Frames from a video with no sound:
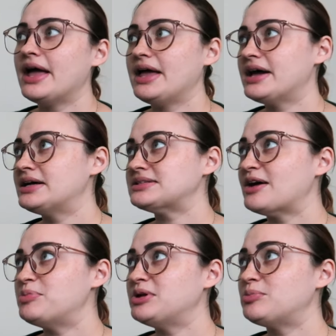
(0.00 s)
And
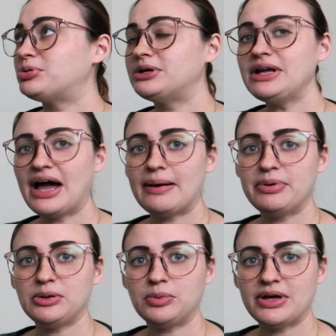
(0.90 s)
I've been pretty
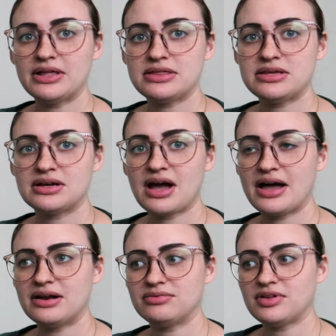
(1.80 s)
happy with
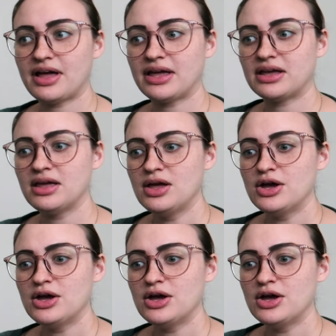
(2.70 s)
kind of like